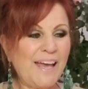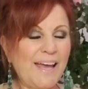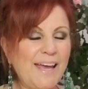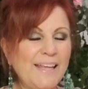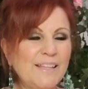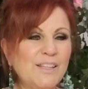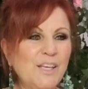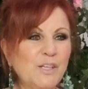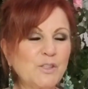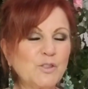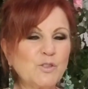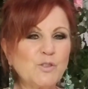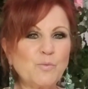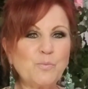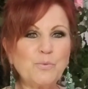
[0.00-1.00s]
And
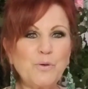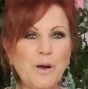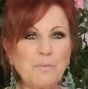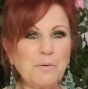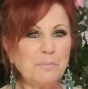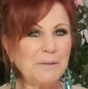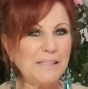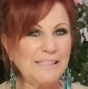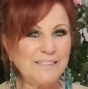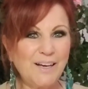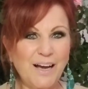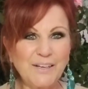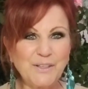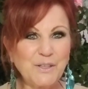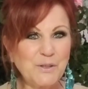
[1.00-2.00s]
there's probably
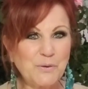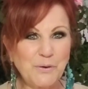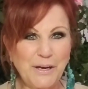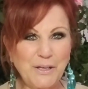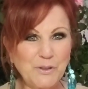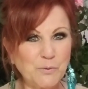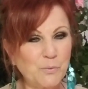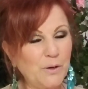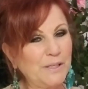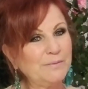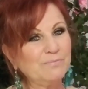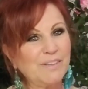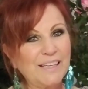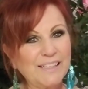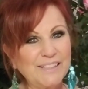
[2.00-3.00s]
not a greater
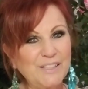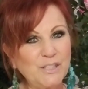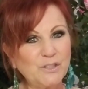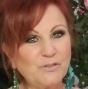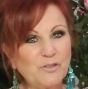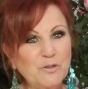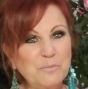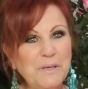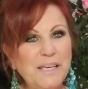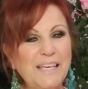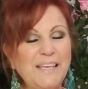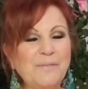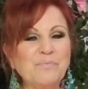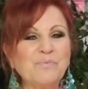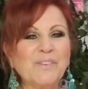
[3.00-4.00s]
one, at least for
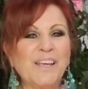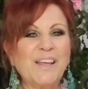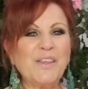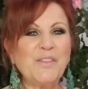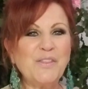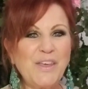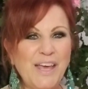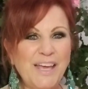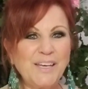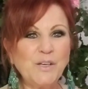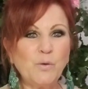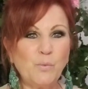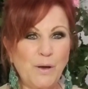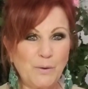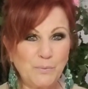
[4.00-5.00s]
me,
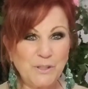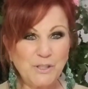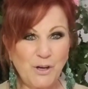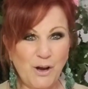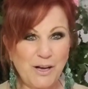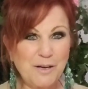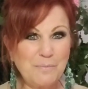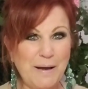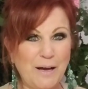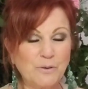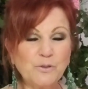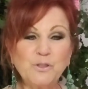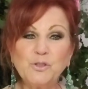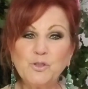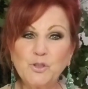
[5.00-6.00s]
than when we talk
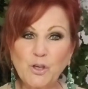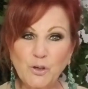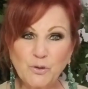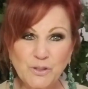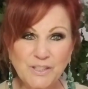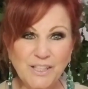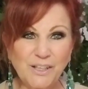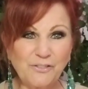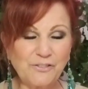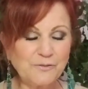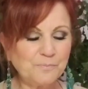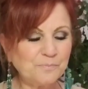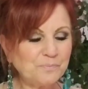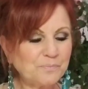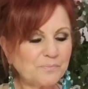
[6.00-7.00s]
about Joseph.
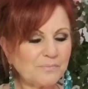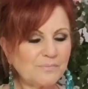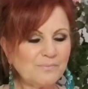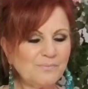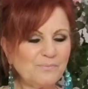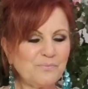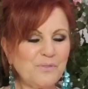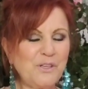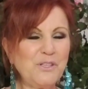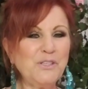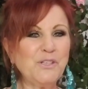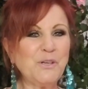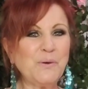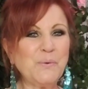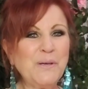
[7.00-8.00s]

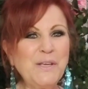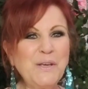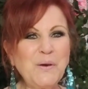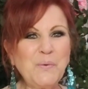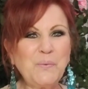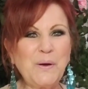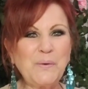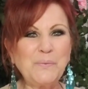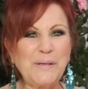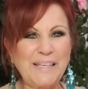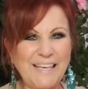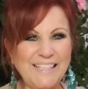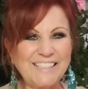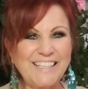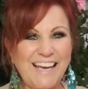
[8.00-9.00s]
You know, when we
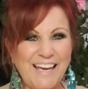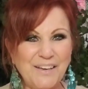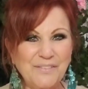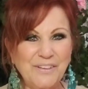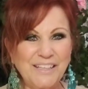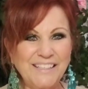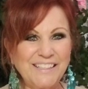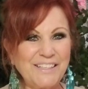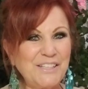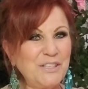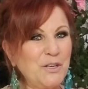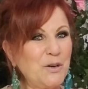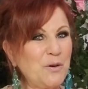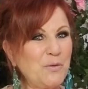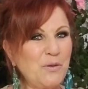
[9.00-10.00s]
get to heaven, you
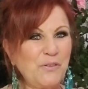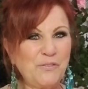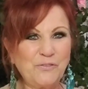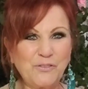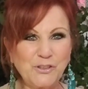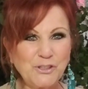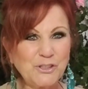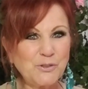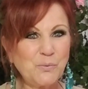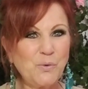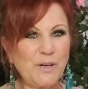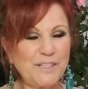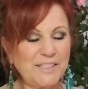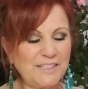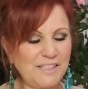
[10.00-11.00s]
know, we first
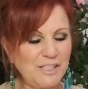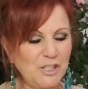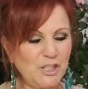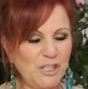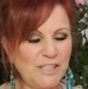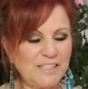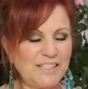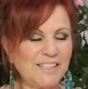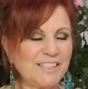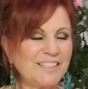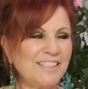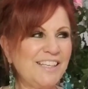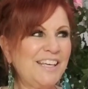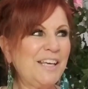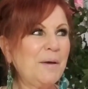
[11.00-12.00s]
want to see
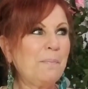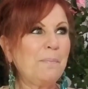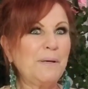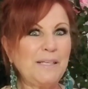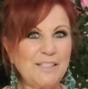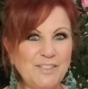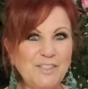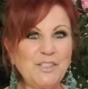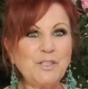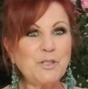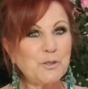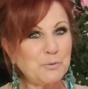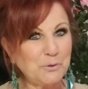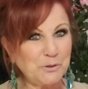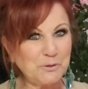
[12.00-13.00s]
Jesus. But isn't
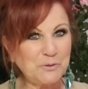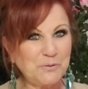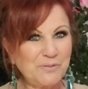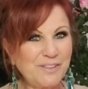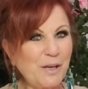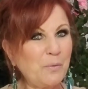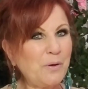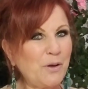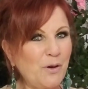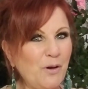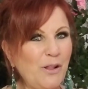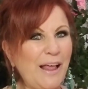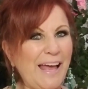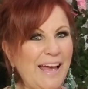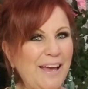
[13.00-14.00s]
it true that we
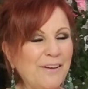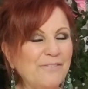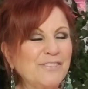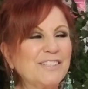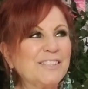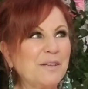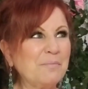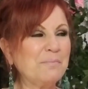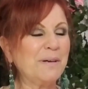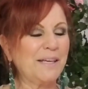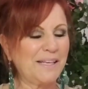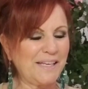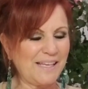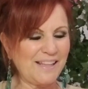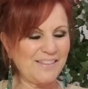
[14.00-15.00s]
all have
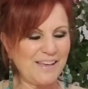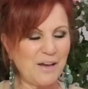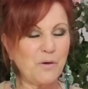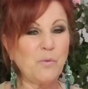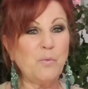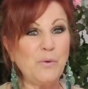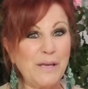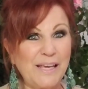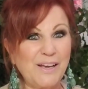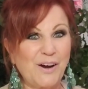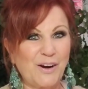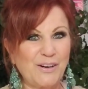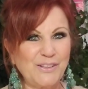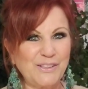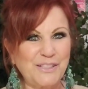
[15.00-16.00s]
somebody that we
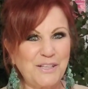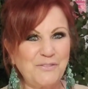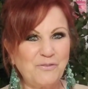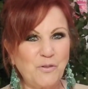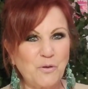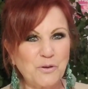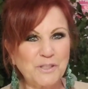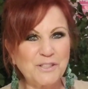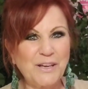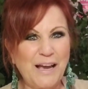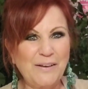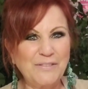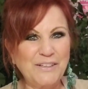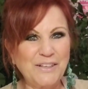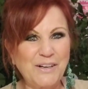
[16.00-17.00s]
are looking forward to
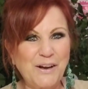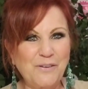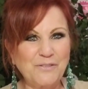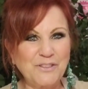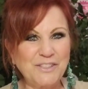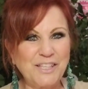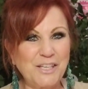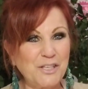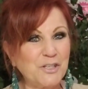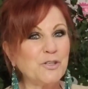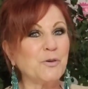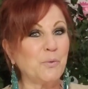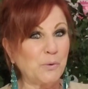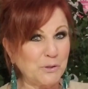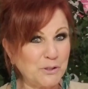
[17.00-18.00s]
having a
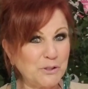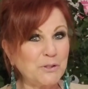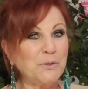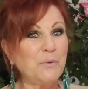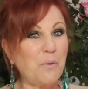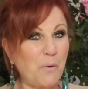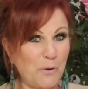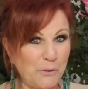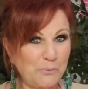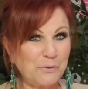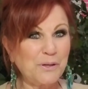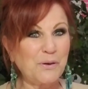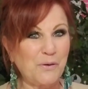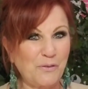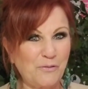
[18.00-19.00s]
conversation or two or
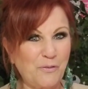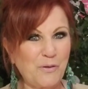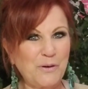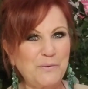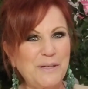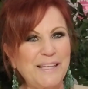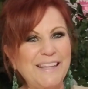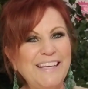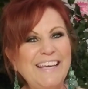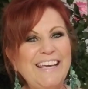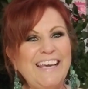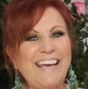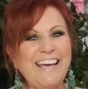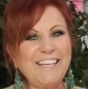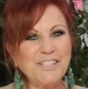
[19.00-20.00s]
three or four with?
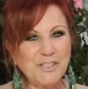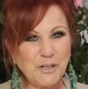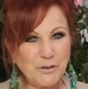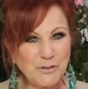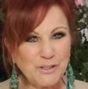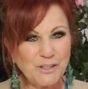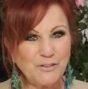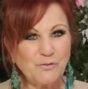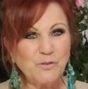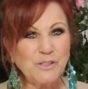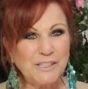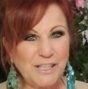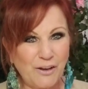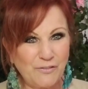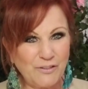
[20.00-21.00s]
And Joseph
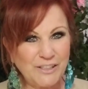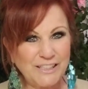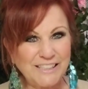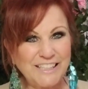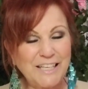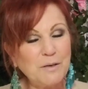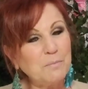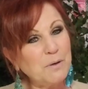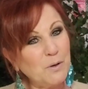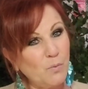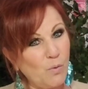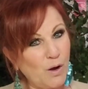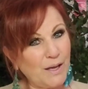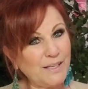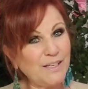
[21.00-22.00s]
will definitely be
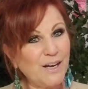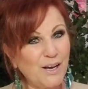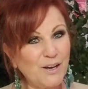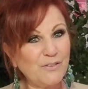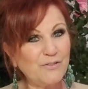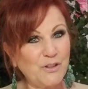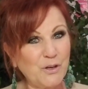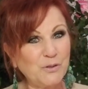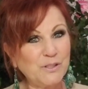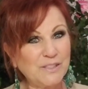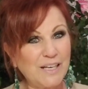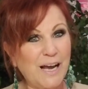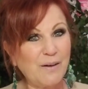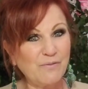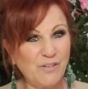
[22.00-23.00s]
one of those
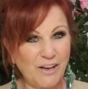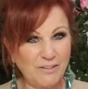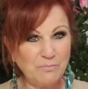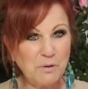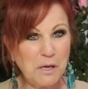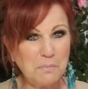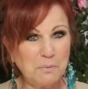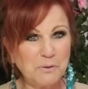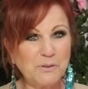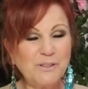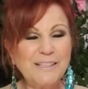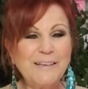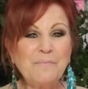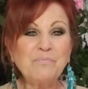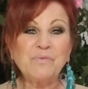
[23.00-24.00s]
top five
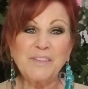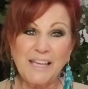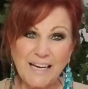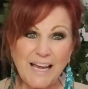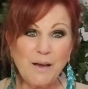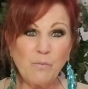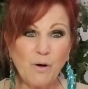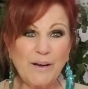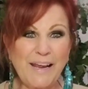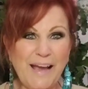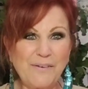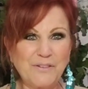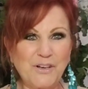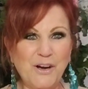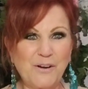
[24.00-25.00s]
people that I want to
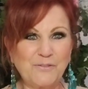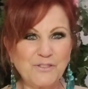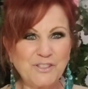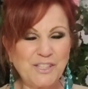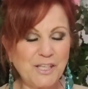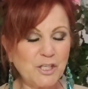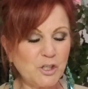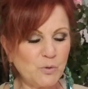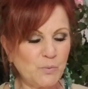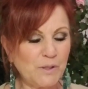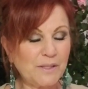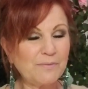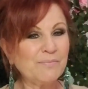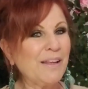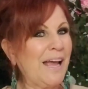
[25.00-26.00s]
have a conversation
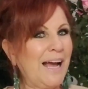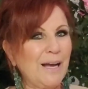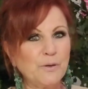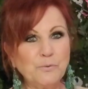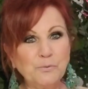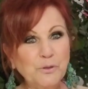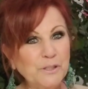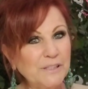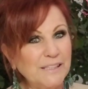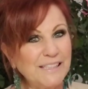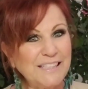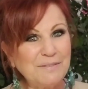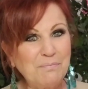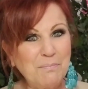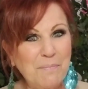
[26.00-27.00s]
with. I
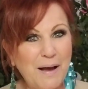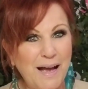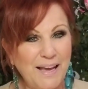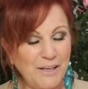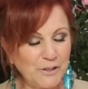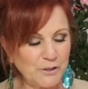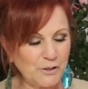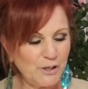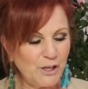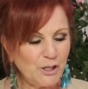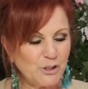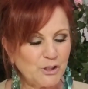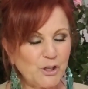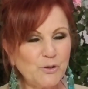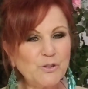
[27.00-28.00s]
really admire
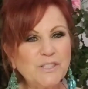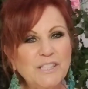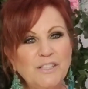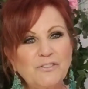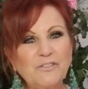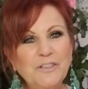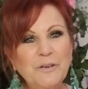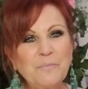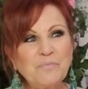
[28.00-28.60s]
Joseph.